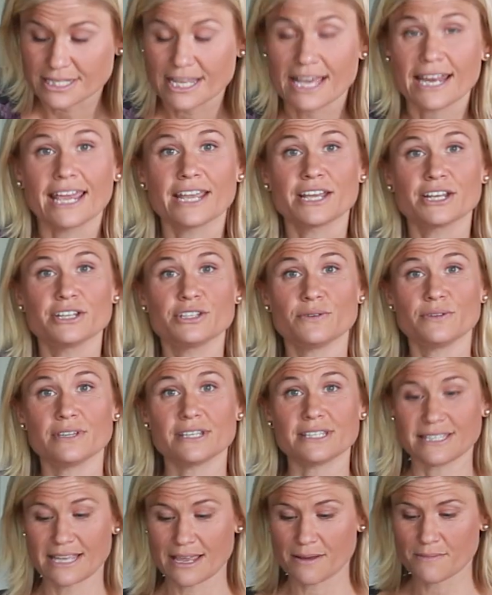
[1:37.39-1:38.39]
And I could do the
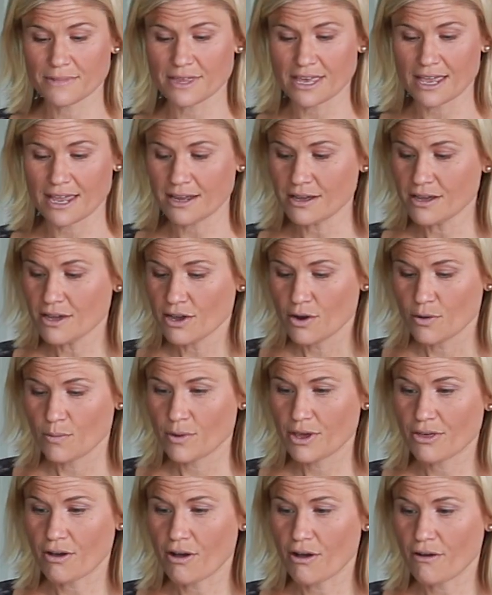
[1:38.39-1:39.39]
same thing
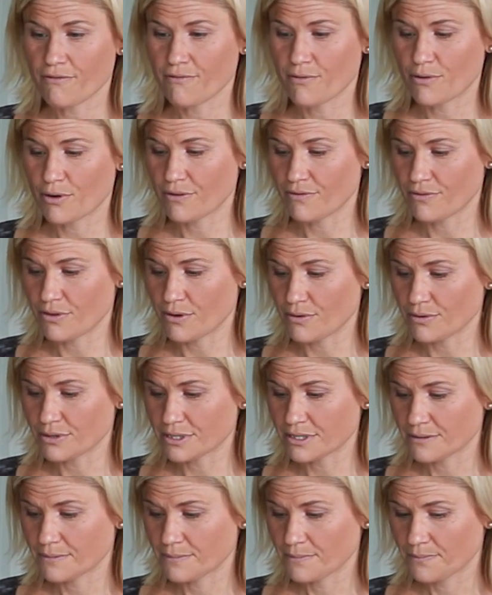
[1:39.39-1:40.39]
with all four of
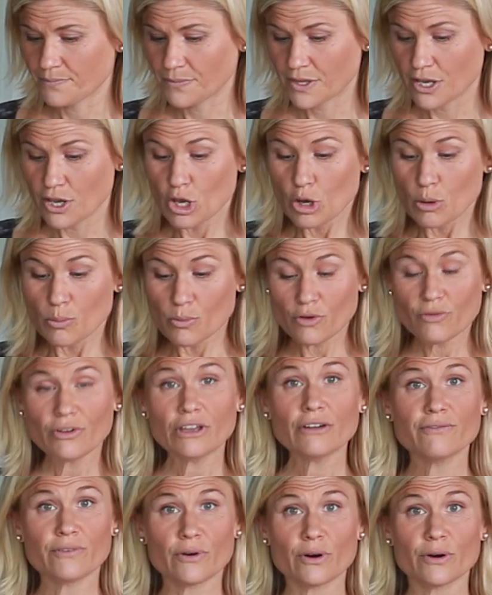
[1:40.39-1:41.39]
those.
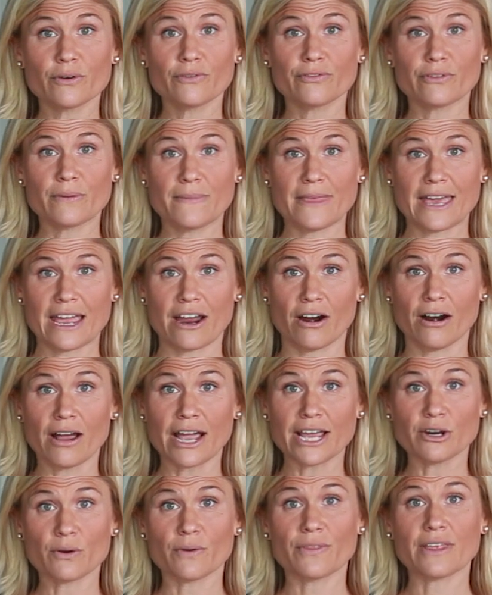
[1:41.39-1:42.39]
Moving forward from there,
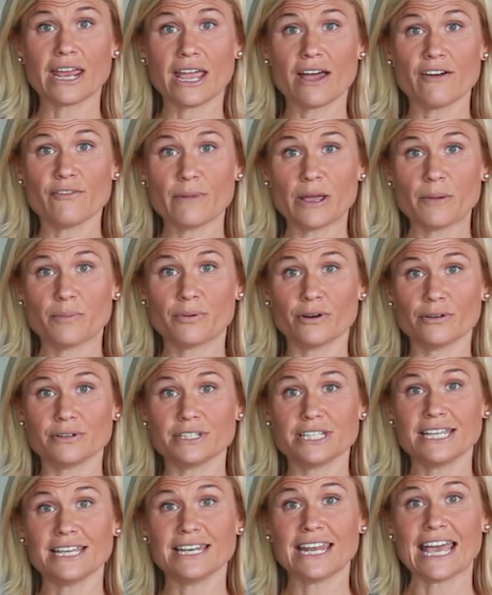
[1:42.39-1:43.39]
I know that I have my
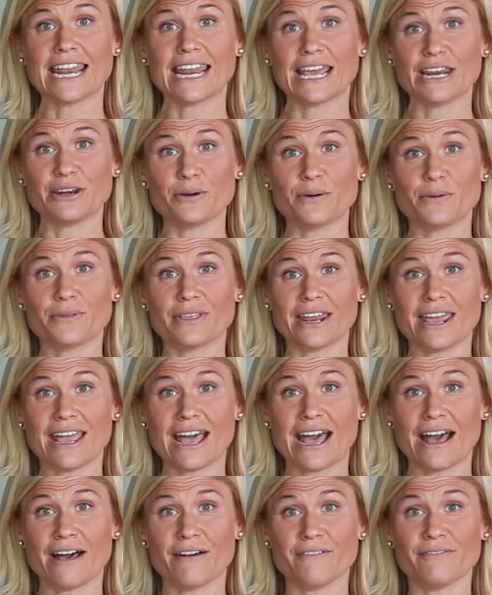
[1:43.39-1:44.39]
protein and I know that I
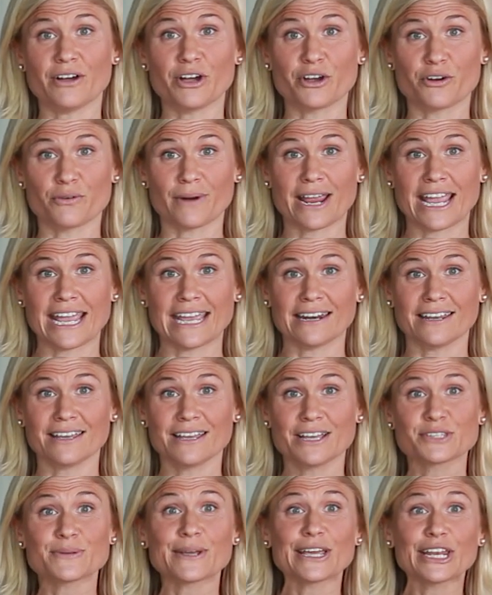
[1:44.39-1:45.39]
have a grain.
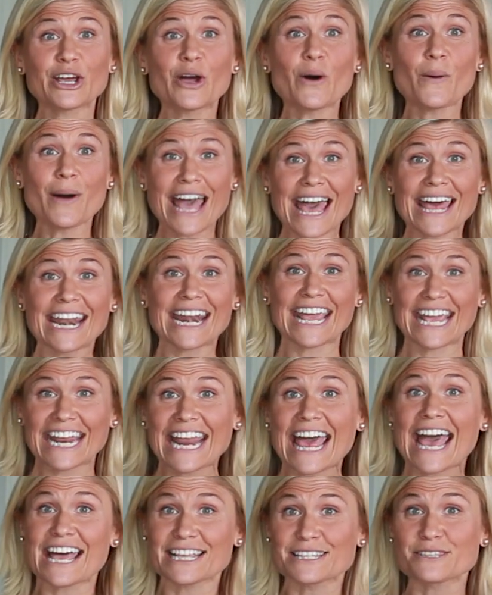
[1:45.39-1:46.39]
So I'm gonna go ahead and I'm gonna
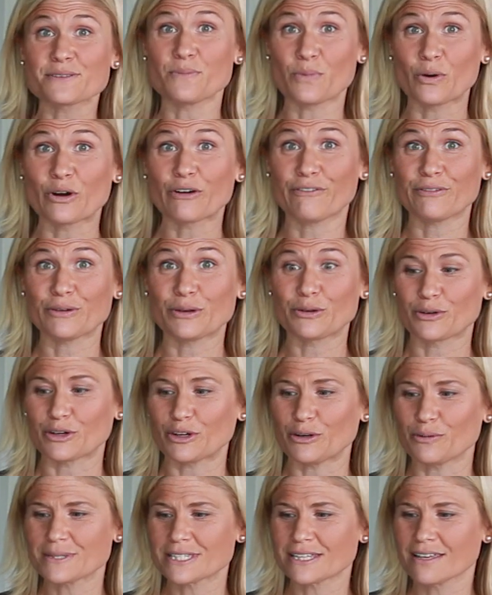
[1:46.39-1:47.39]
add some more food
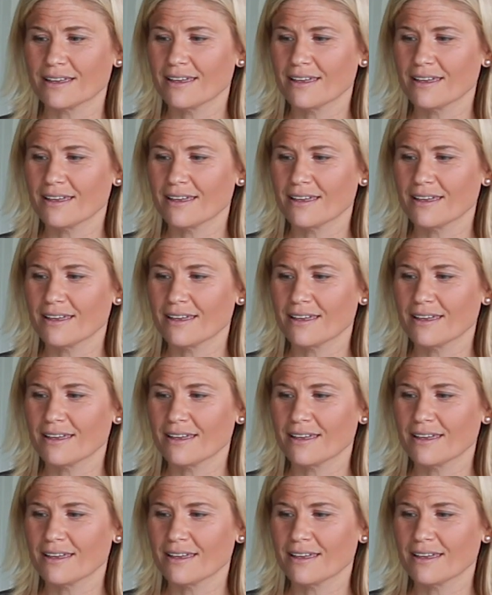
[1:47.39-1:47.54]
groups.